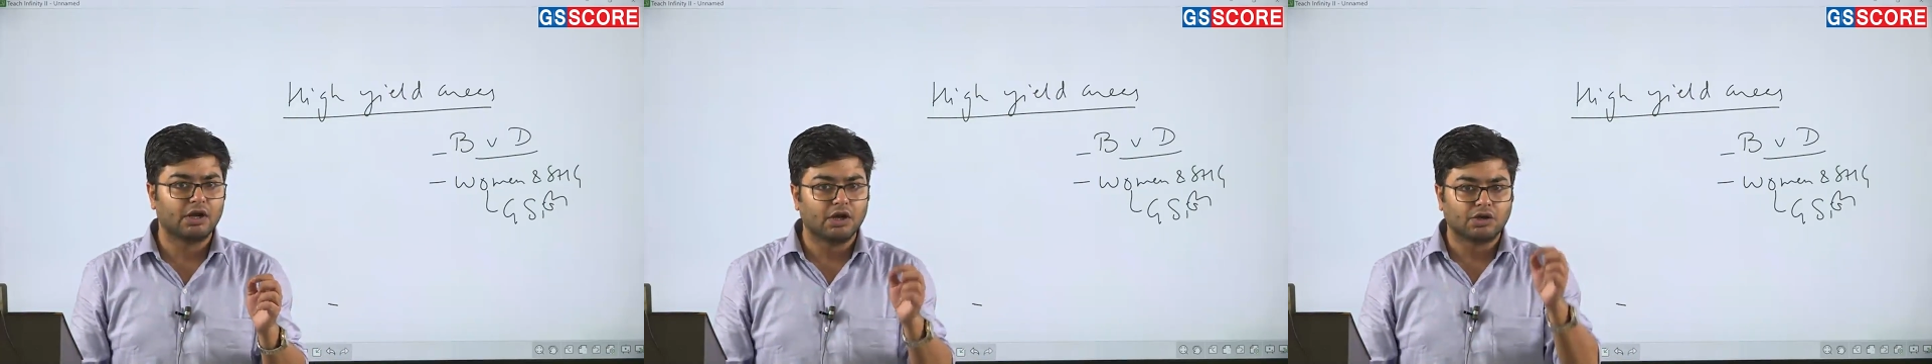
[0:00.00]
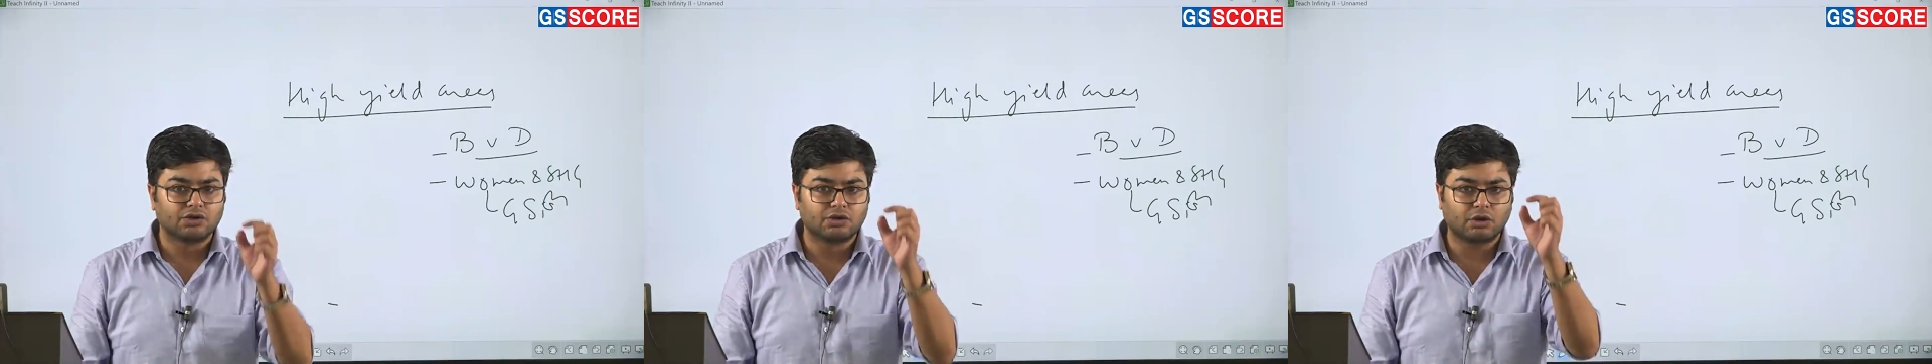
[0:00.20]

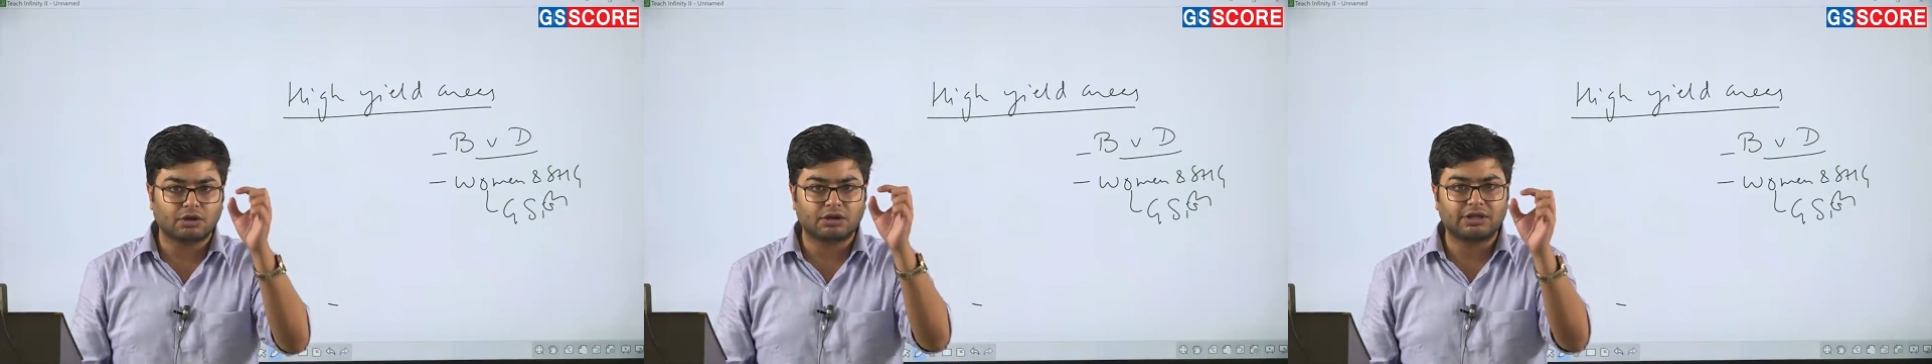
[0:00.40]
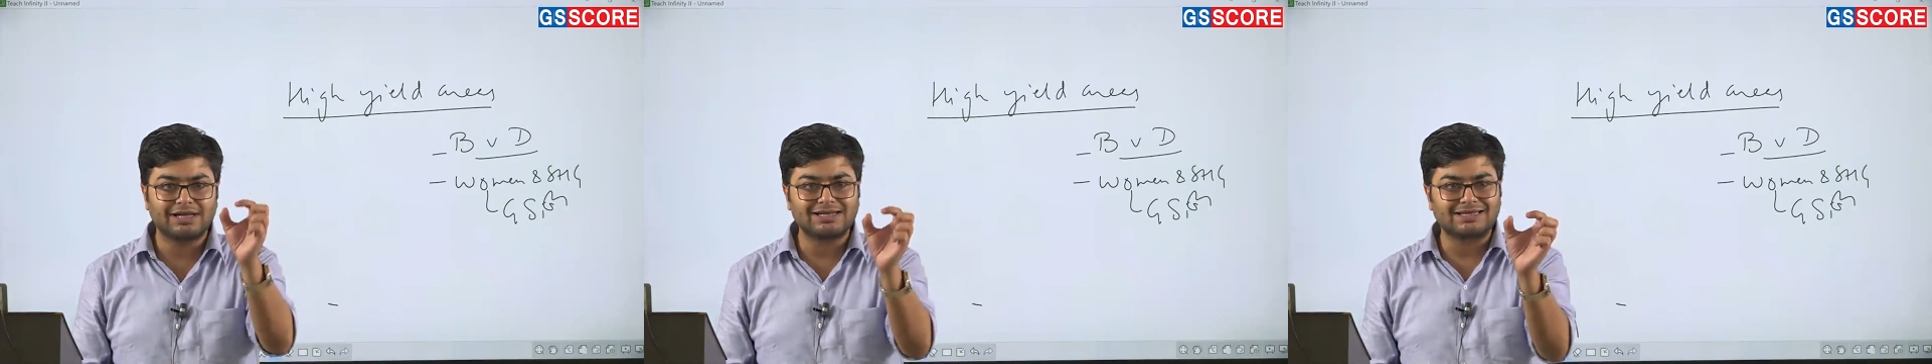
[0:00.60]
So
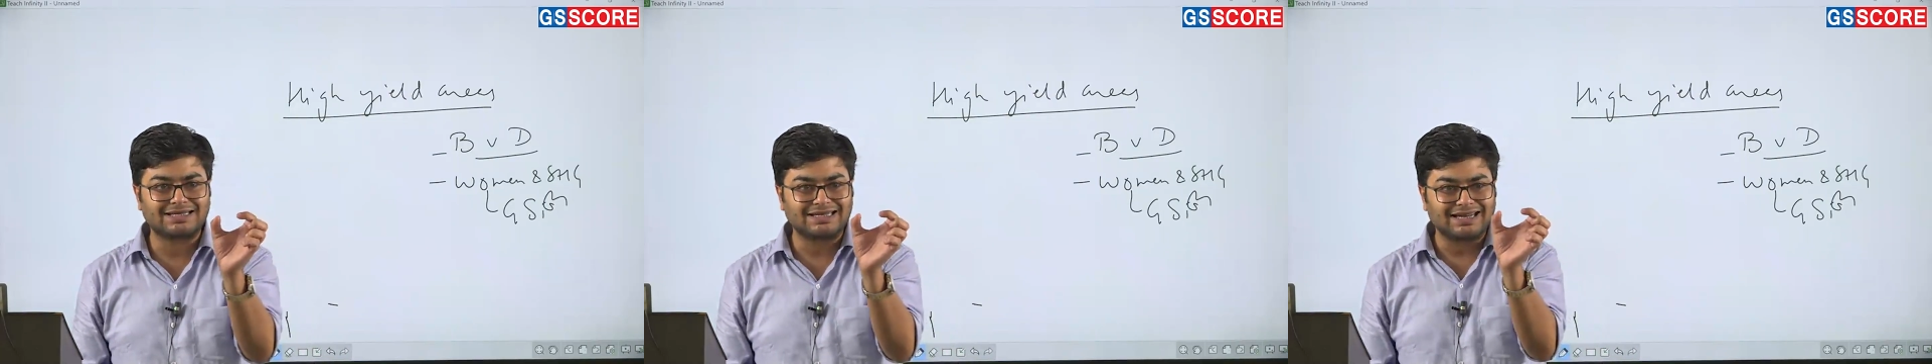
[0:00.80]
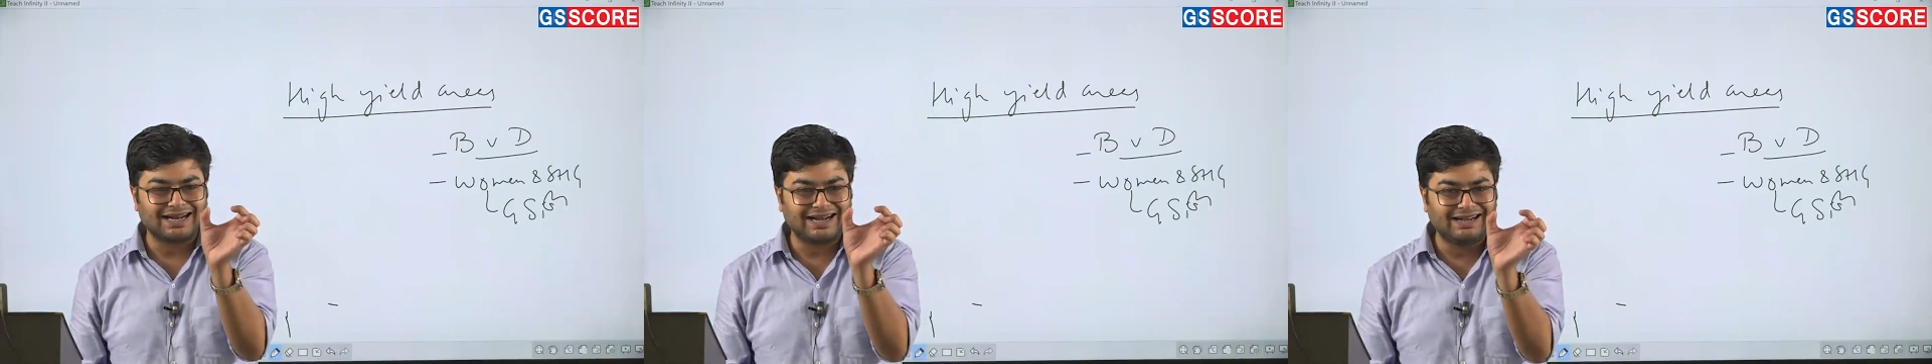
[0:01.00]
this
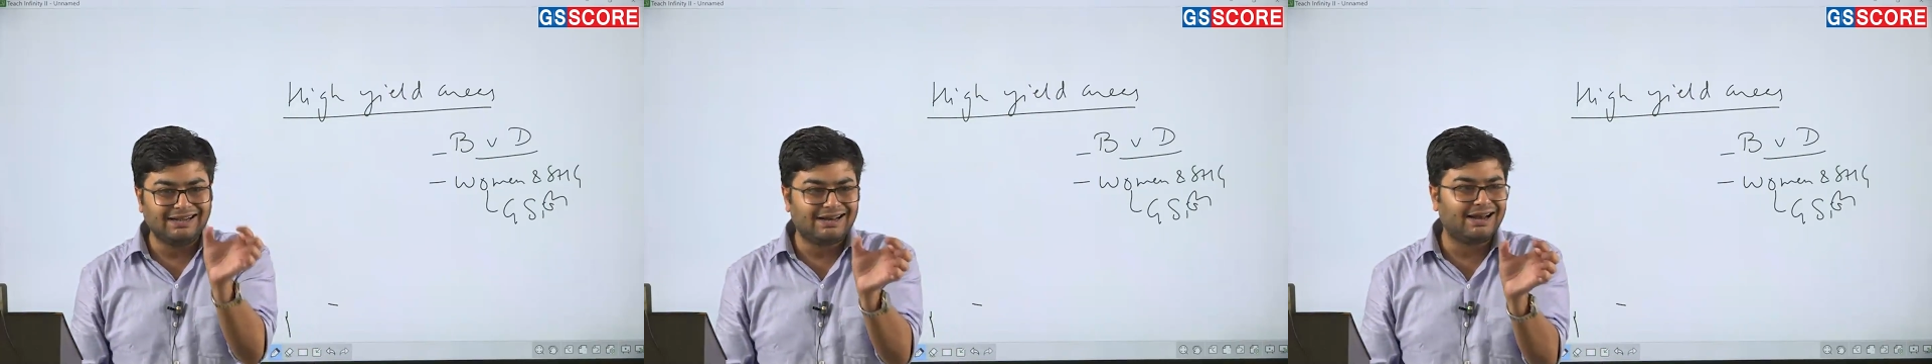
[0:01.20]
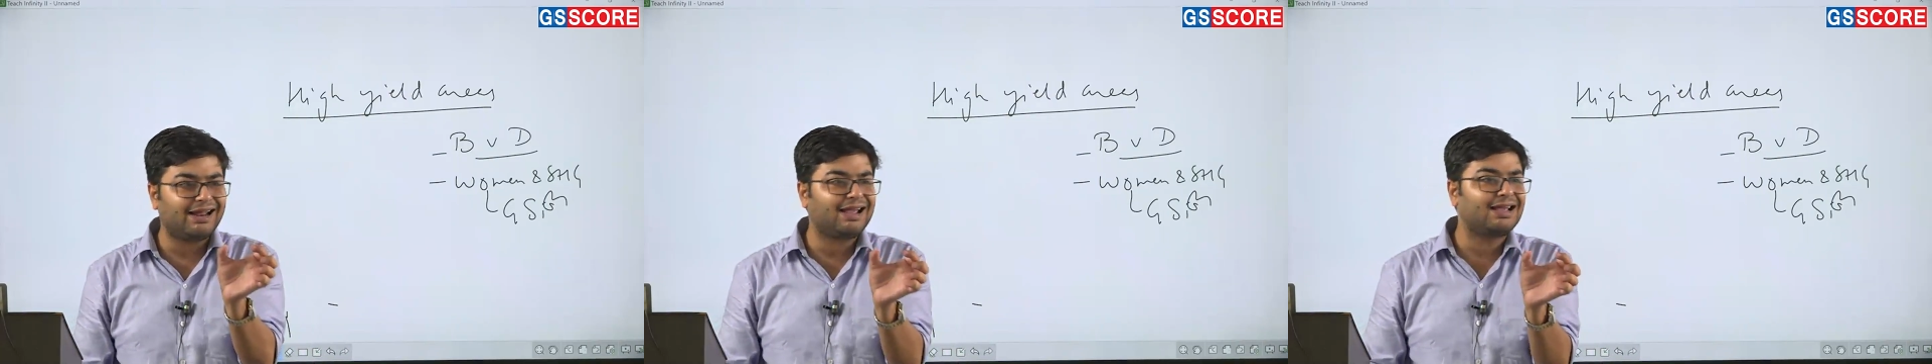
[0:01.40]

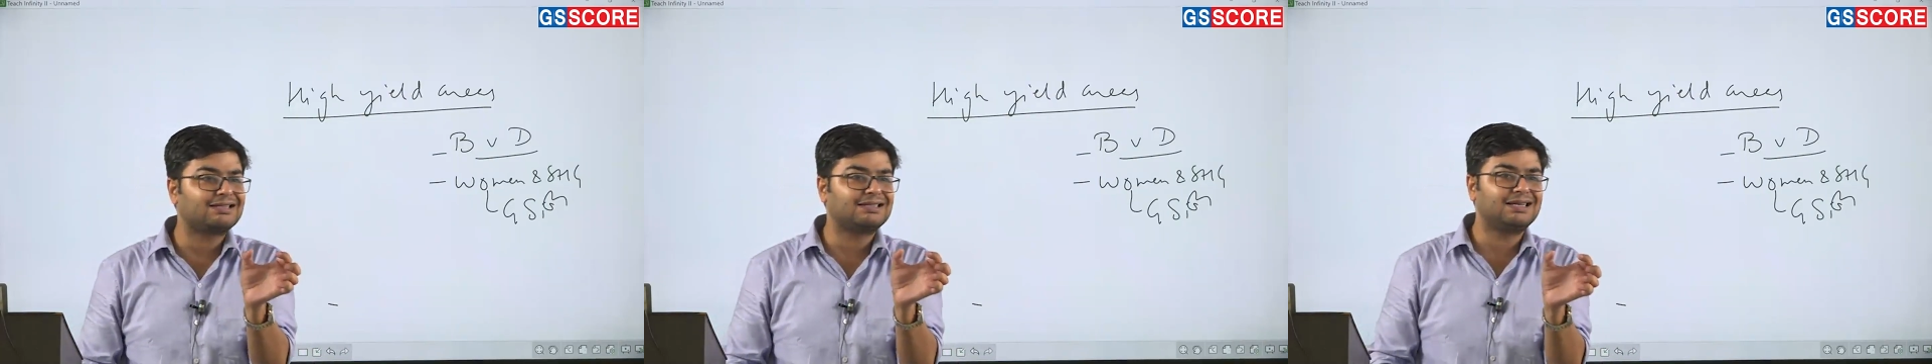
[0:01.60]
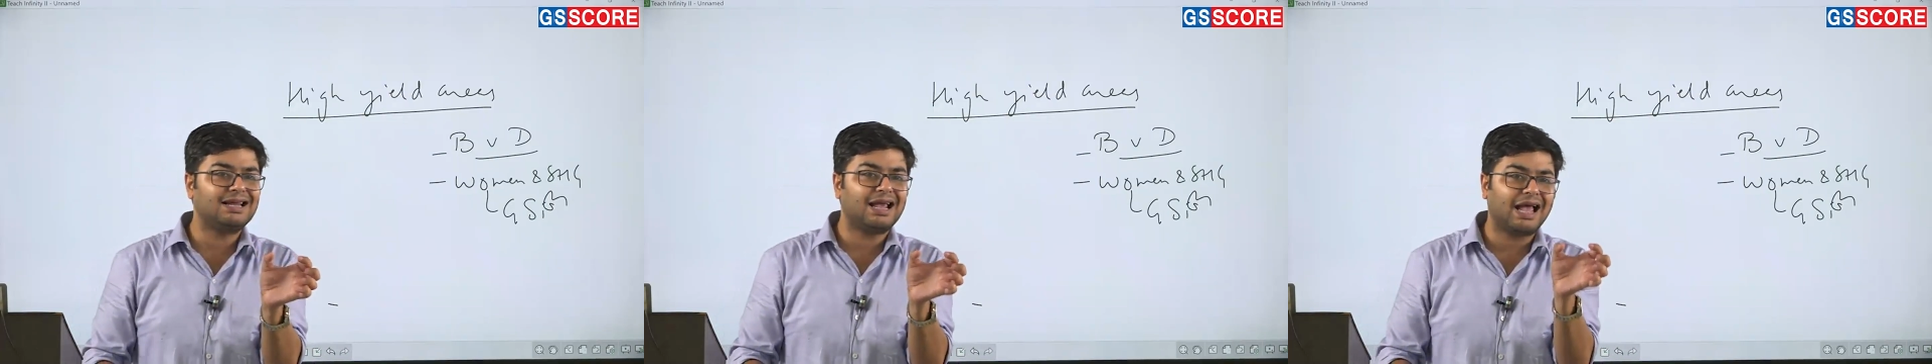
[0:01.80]

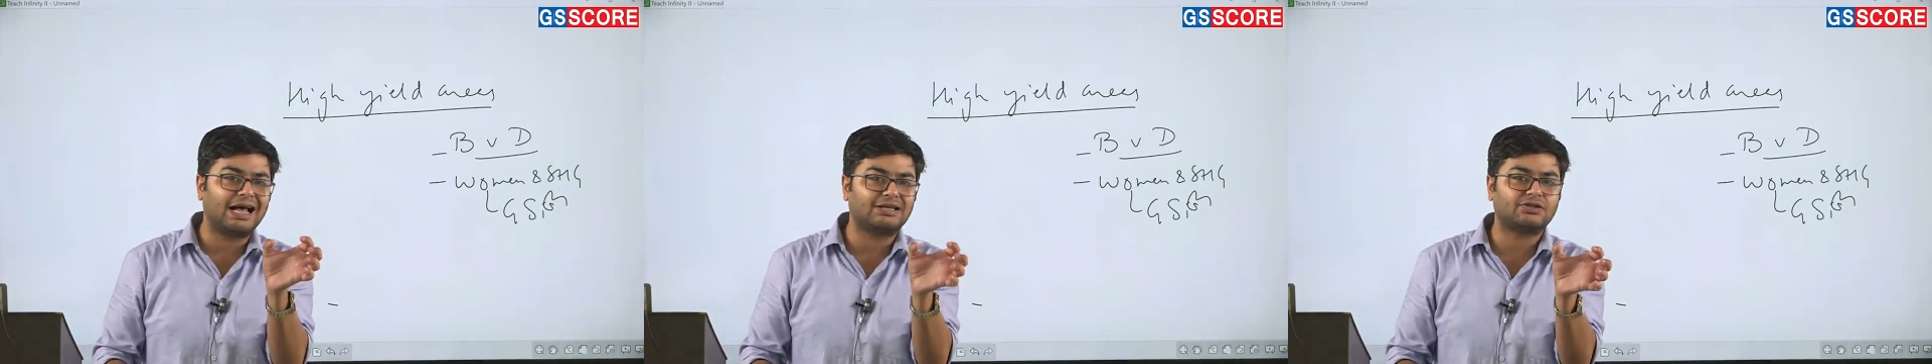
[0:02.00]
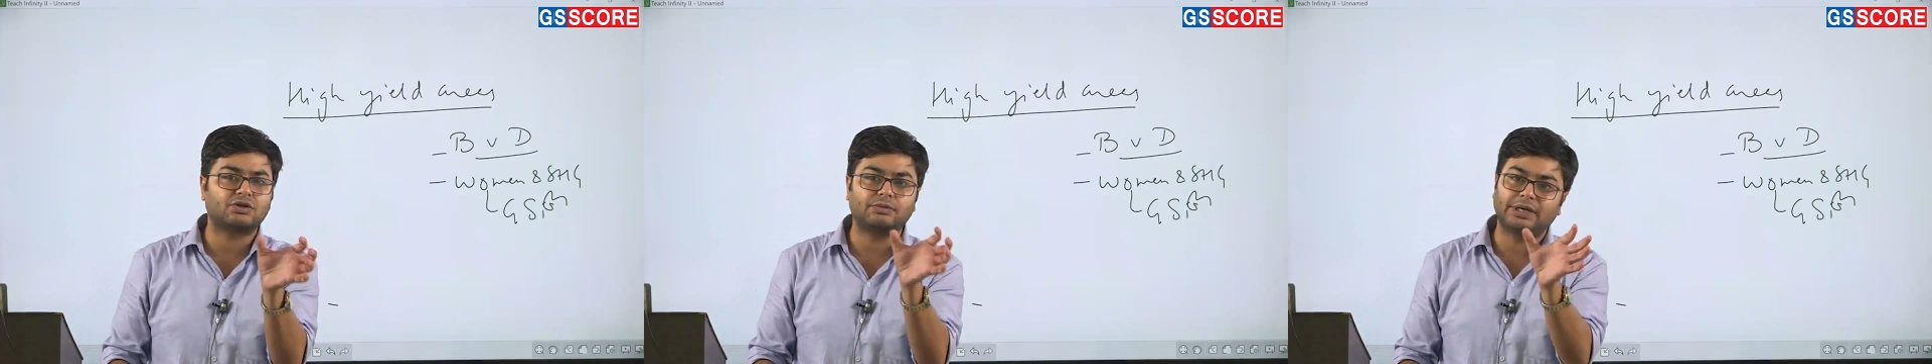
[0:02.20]
intricacy
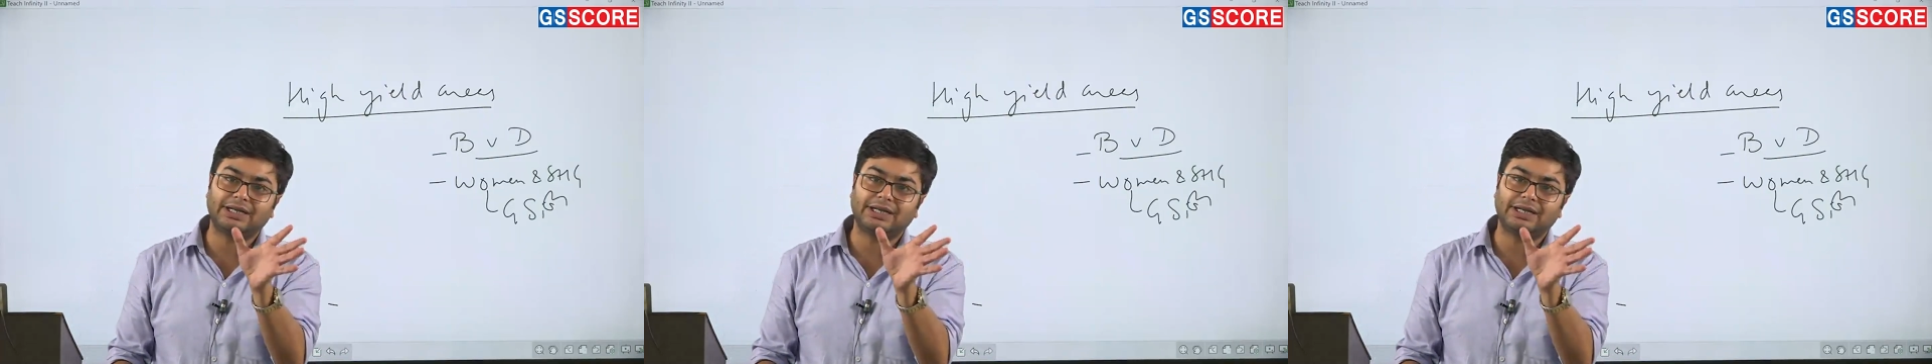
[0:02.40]
has to be